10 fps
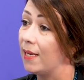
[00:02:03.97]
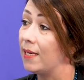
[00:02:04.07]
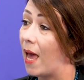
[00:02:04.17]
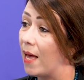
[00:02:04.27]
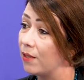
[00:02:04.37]

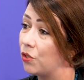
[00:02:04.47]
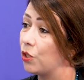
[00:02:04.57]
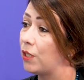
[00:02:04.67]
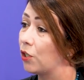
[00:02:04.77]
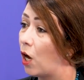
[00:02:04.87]
Yes,
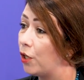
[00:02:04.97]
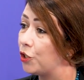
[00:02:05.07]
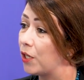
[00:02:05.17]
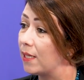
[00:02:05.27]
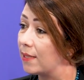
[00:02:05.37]
so
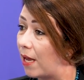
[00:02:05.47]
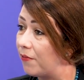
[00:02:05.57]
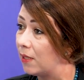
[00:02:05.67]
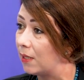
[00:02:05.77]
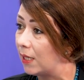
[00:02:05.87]
technology is
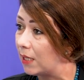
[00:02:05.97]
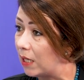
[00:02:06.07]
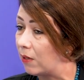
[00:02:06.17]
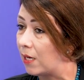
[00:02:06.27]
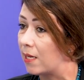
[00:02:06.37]
definitely
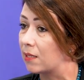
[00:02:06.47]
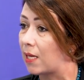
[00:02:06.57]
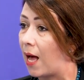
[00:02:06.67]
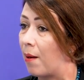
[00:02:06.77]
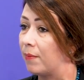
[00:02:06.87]
giving
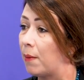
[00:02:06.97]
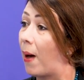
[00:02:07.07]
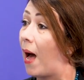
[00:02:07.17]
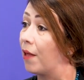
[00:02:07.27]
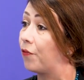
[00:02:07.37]
us the
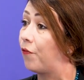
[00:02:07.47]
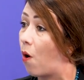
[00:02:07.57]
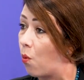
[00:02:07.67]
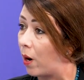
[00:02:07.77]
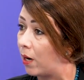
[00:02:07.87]
path
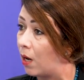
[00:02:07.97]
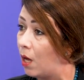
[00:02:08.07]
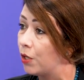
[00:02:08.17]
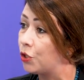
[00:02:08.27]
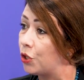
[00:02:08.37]
forward
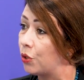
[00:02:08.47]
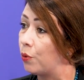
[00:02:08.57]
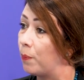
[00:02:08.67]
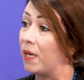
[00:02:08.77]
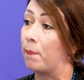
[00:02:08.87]

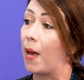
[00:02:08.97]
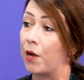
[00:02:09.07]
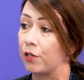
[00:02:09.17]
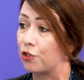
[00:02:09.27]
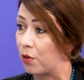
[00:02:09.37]
to be
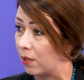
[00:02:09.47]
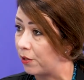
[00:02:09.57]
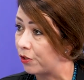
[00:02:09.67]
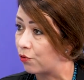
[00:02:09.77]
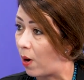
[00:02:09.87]
better
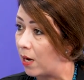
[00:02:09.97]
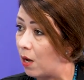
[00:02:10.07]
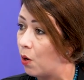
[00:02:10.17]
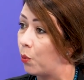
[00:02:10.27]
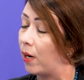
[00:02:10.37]
drillers,
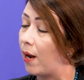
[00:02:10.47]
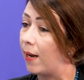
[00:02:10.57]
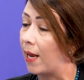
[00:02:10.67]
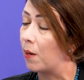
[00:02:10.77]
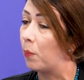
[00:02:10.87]
right? We are
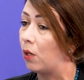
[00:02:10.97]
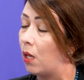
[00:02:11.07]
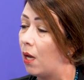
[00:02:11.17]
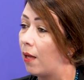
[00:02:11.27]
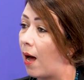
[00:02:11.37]

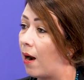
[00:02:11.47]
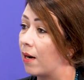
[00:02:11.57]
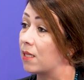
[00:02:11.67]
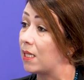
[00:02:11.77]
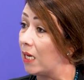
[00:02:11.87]
enable
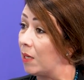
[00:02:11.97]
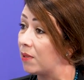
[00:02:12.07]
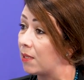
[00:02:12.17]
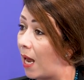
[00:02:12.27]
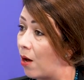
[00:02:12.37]
our
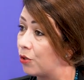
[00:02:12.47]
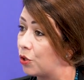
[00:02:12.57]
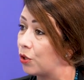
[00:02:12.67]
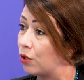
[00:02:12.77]
teams now to